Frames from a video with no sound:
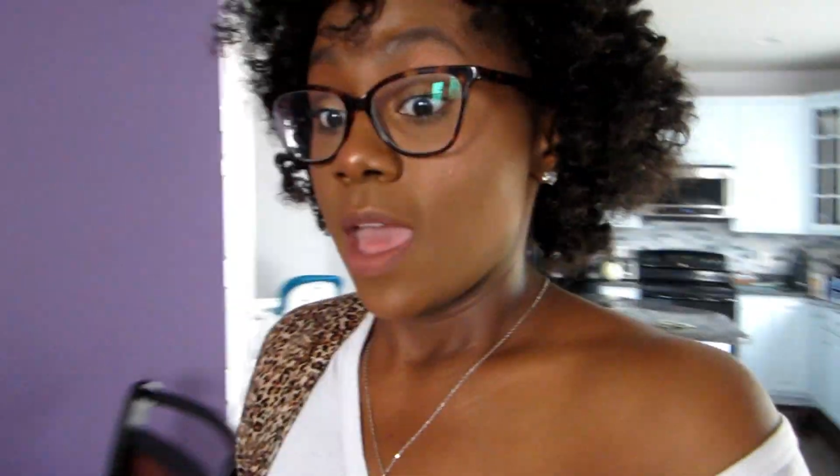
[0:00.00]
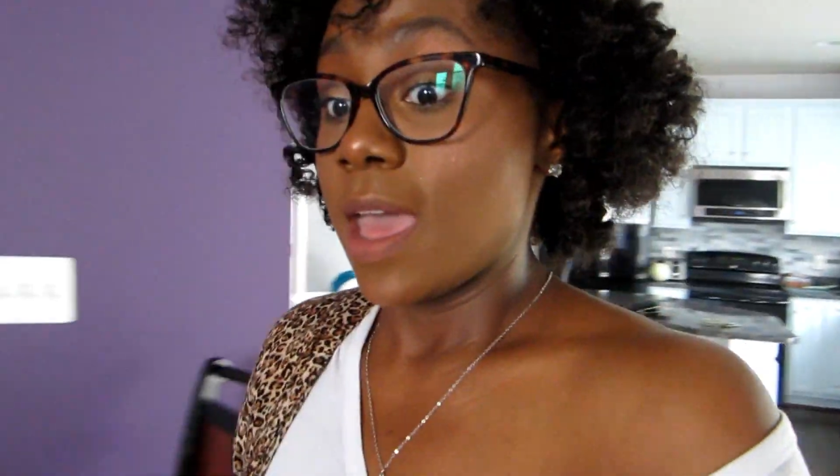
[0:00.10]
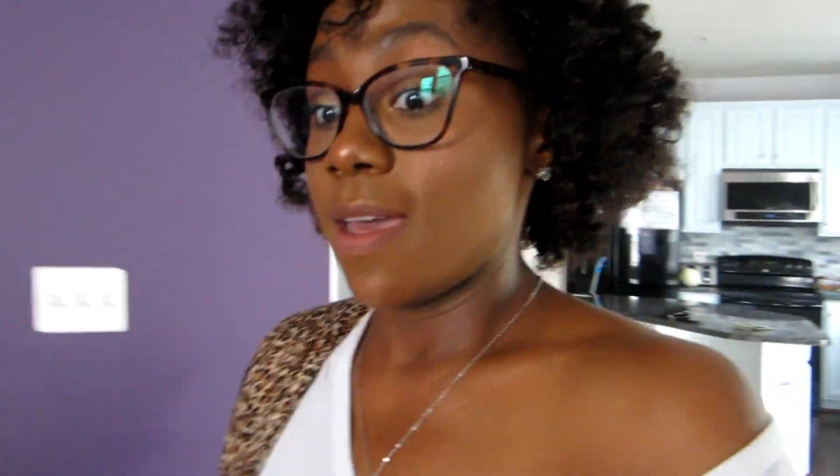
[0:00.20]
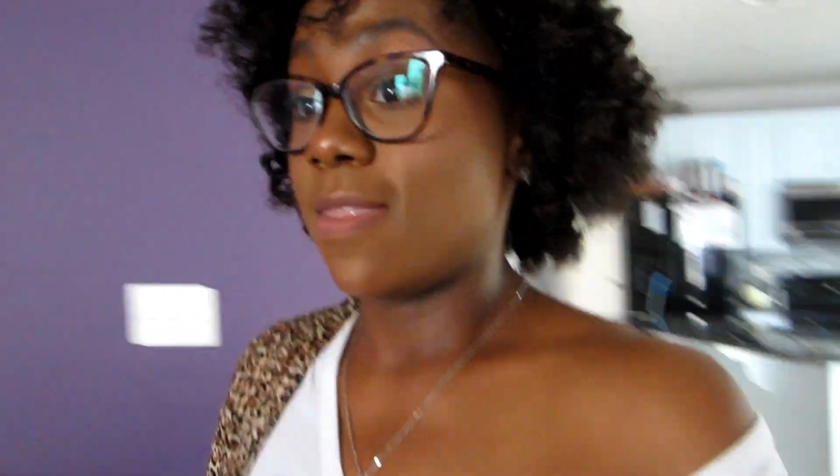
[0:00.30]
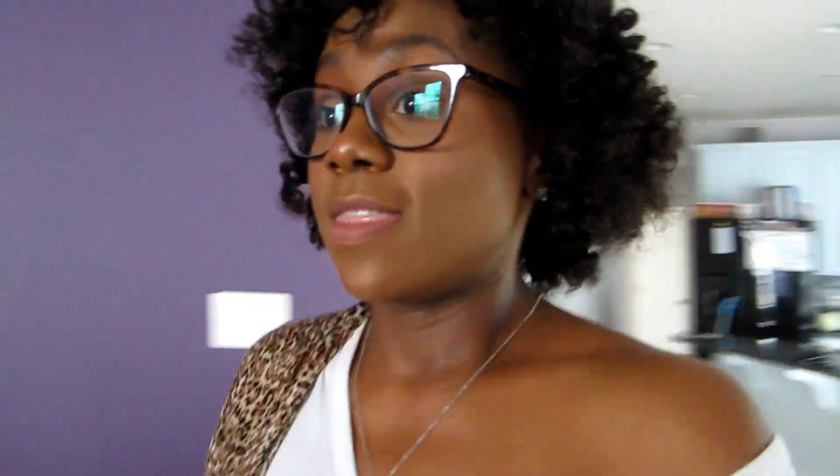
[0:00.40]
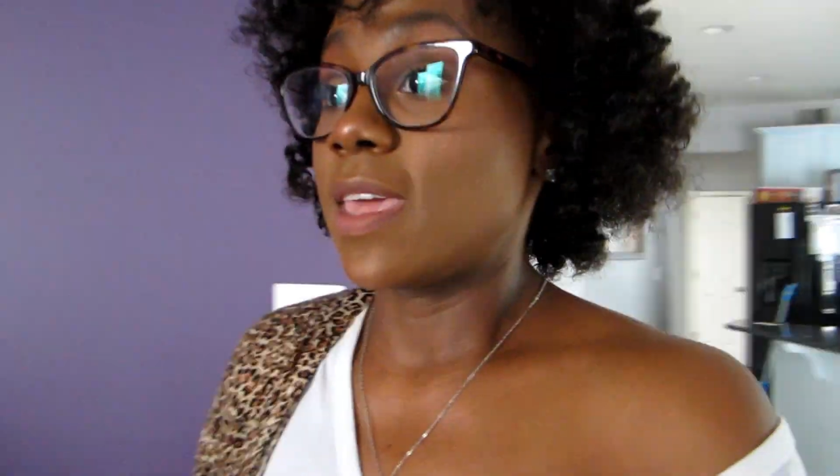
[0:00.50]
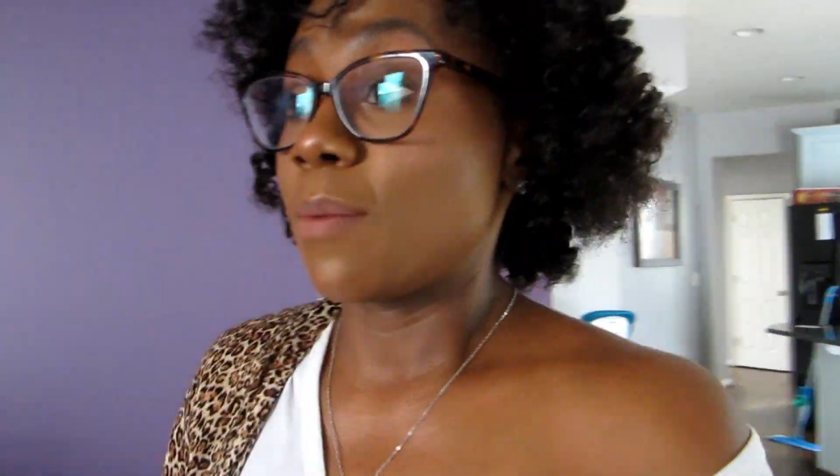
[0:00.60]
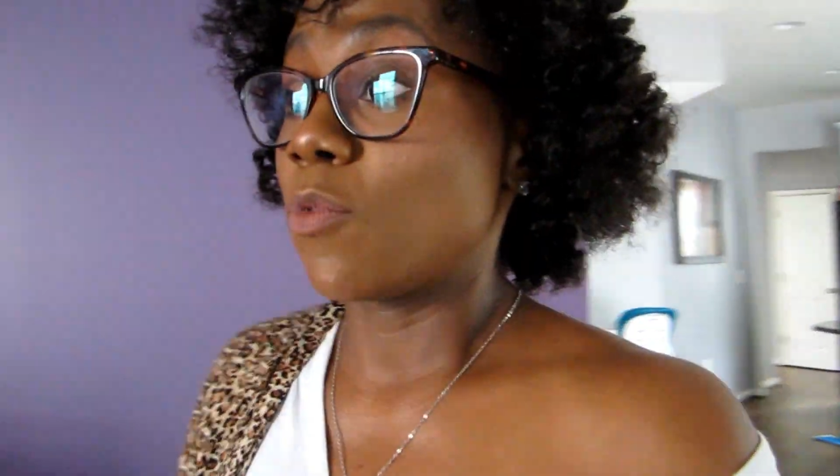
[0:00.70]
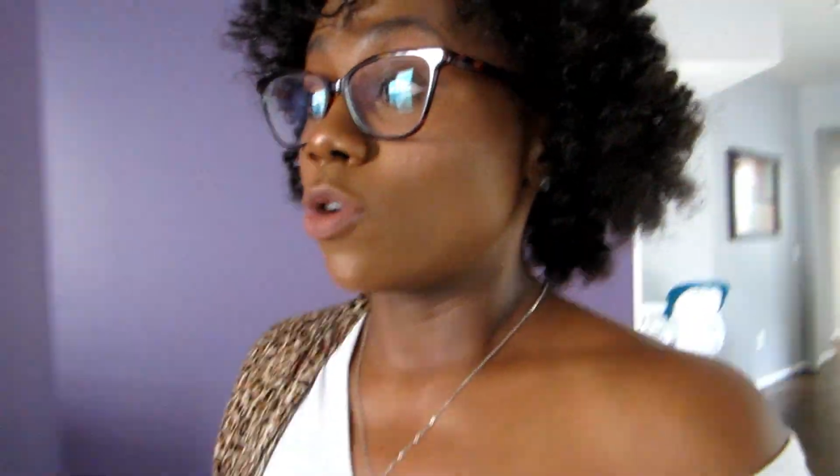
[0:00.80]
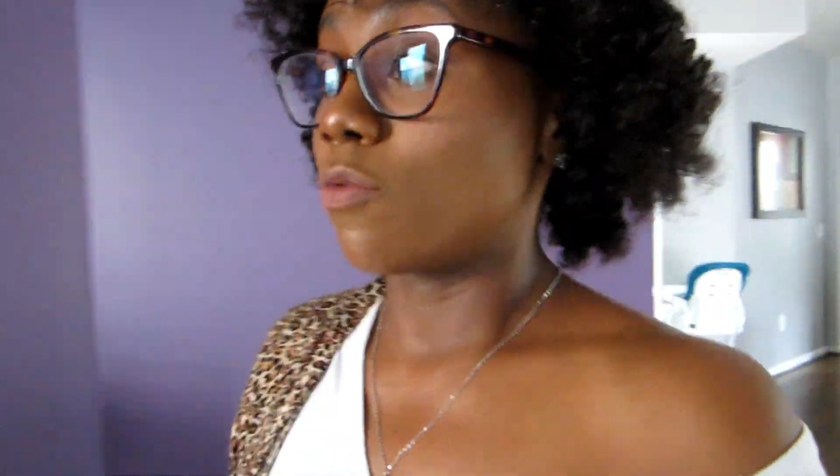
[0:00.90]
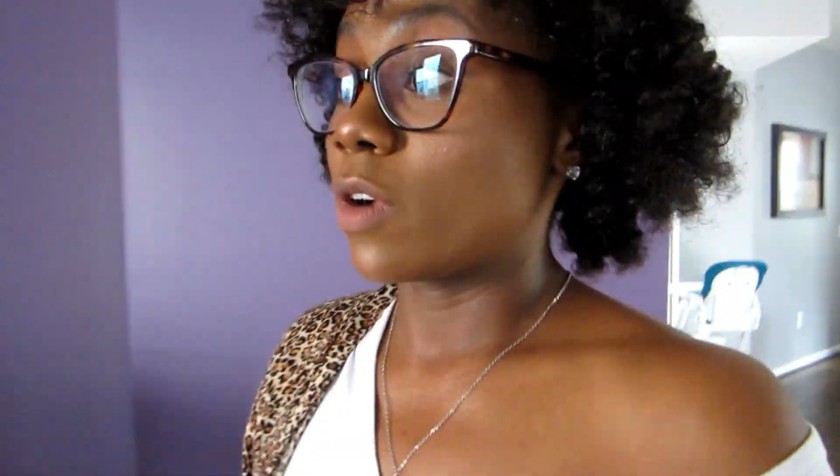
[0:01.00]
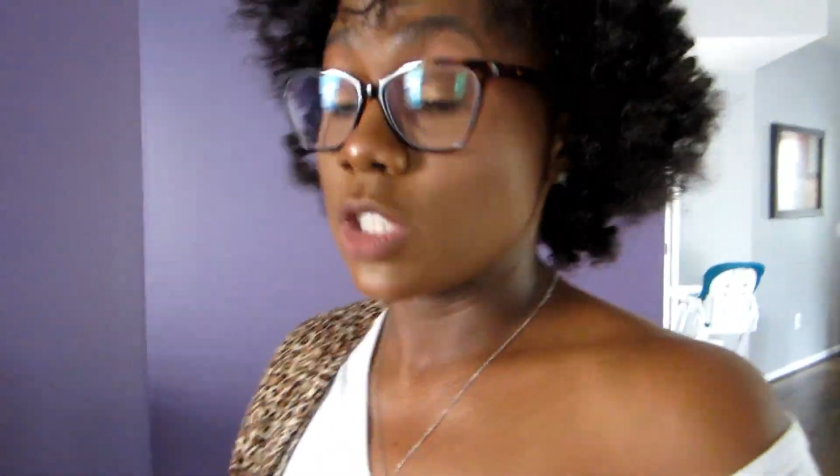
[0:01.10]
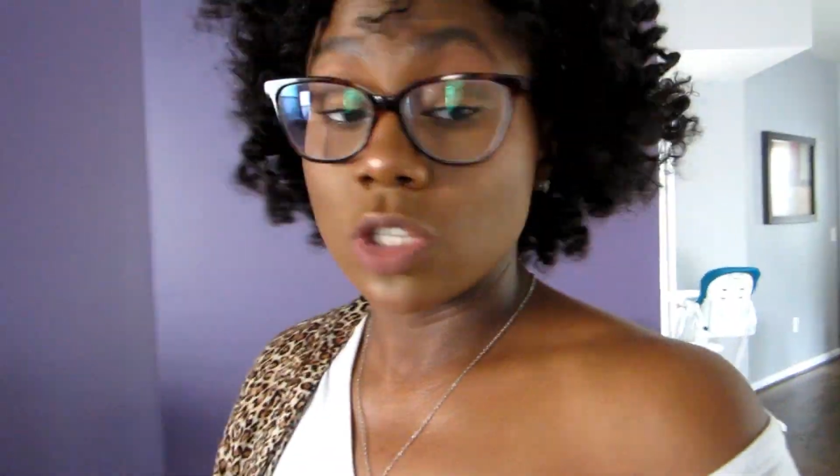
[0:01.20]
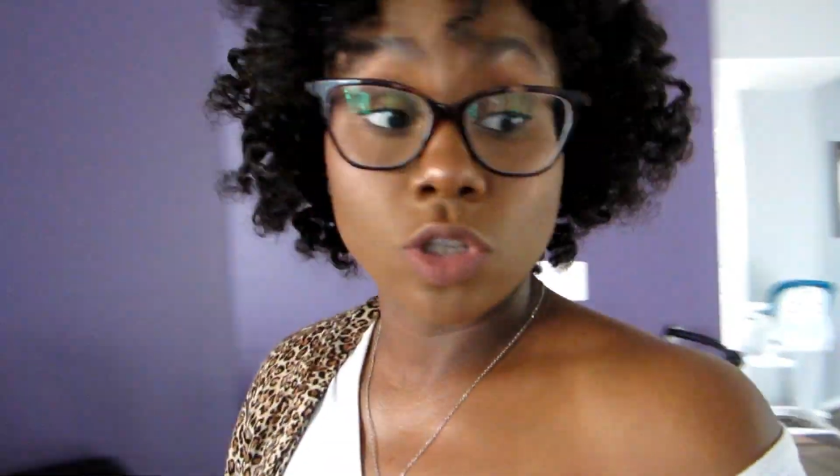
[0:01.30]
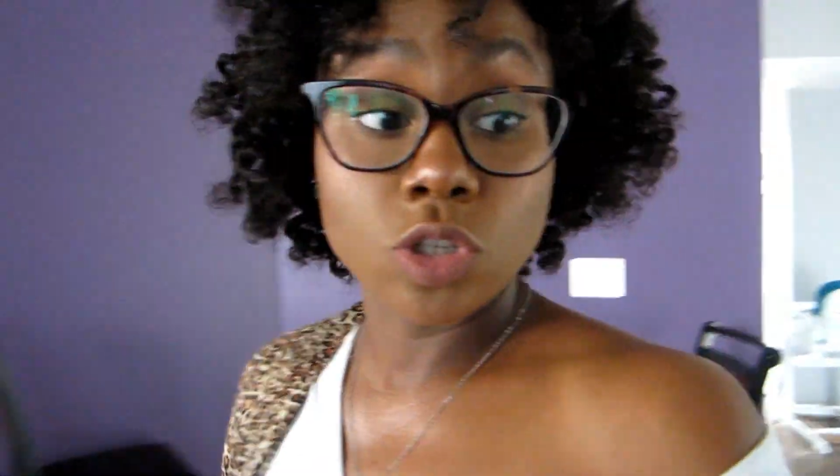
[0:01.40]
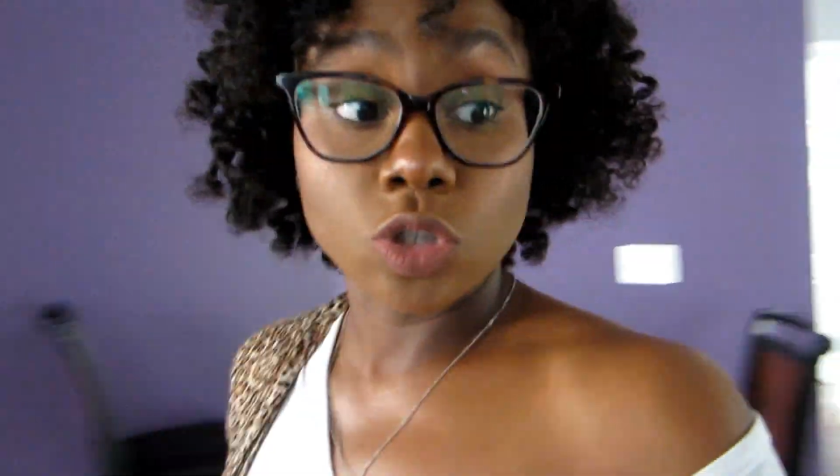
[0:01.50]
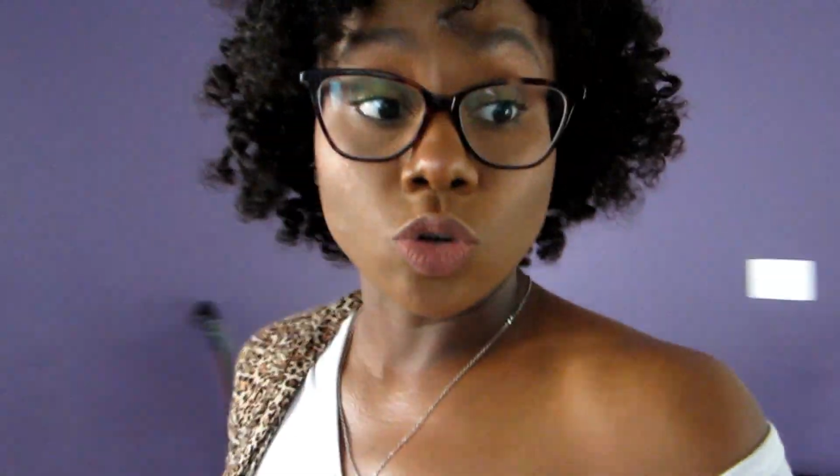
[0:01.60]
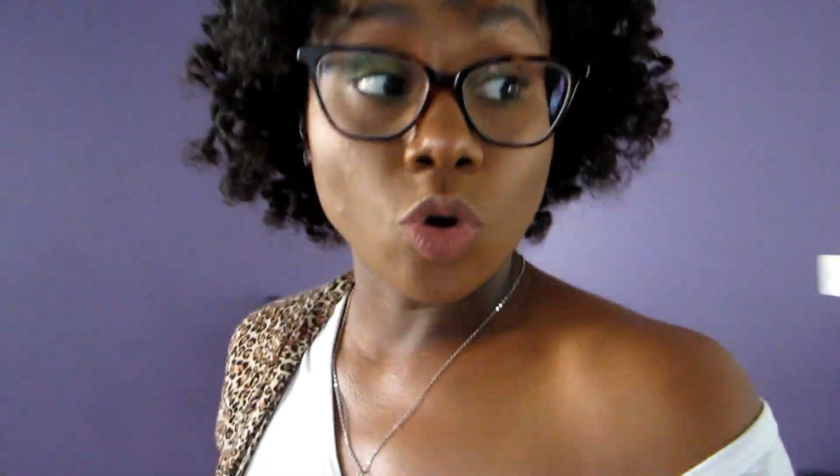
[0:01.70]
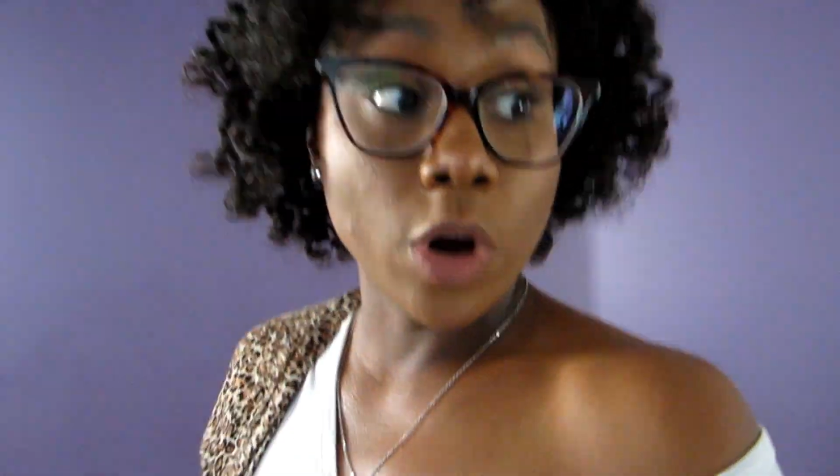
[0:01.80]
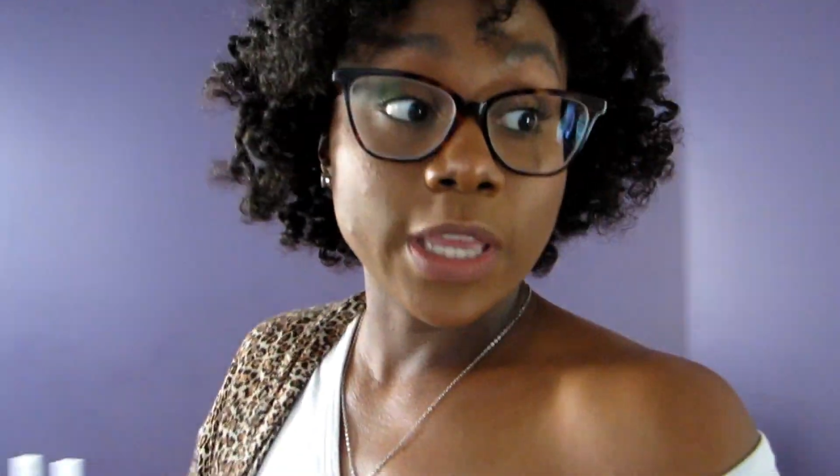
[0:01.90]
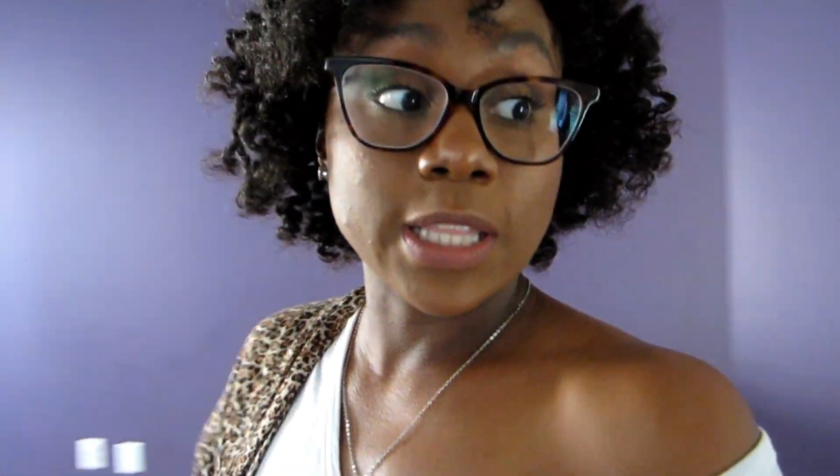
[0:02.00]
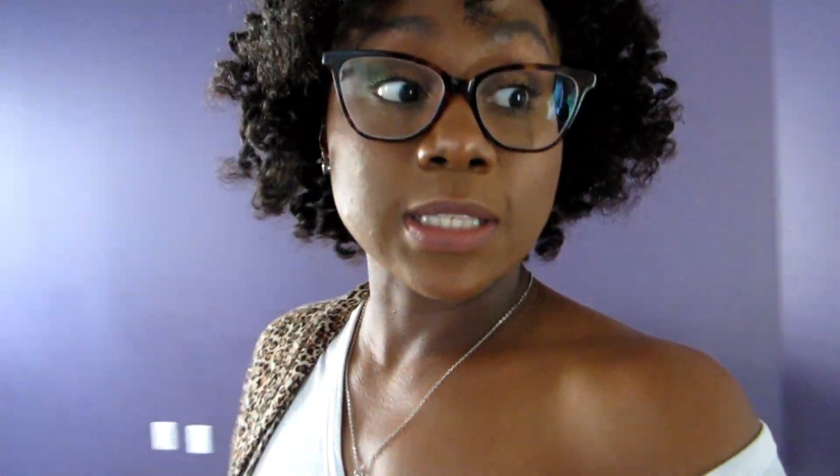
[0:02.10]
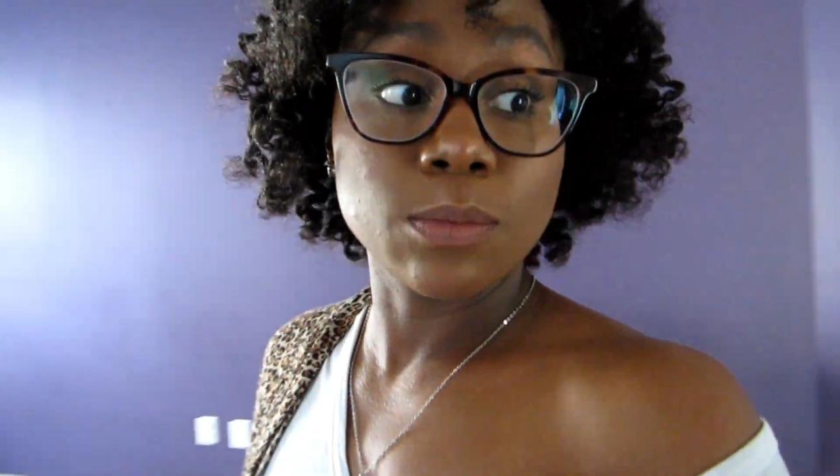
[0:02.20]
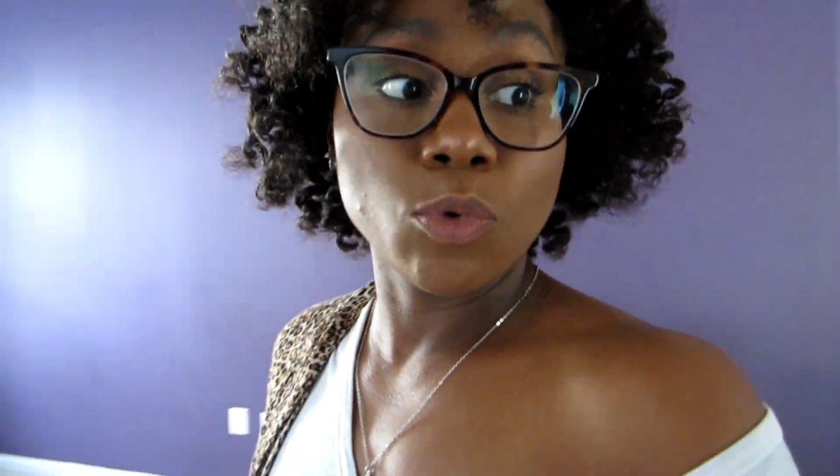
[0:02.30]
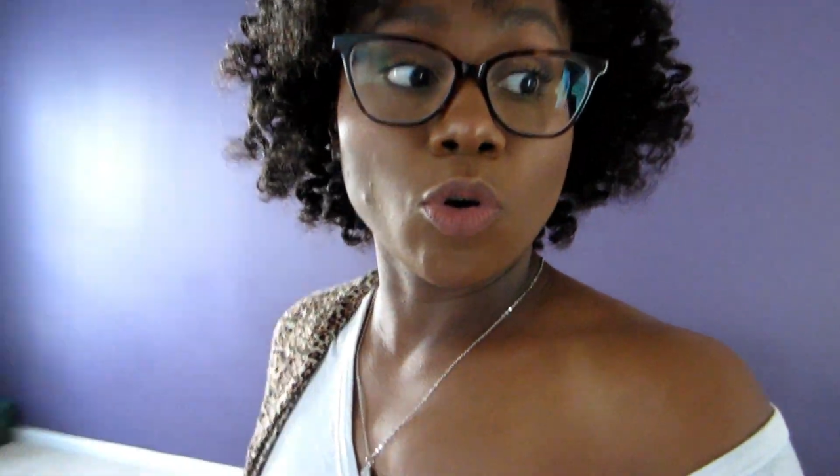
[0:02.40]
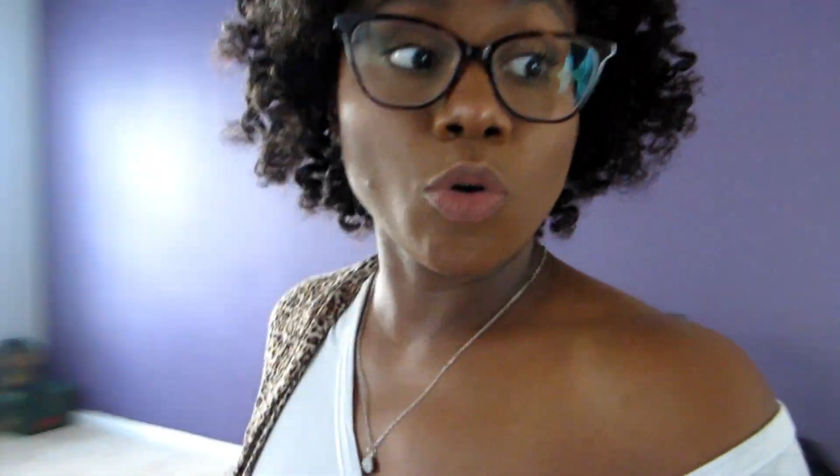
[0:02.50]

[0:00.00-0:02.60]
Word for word: And then I'm going to run to the store and get some more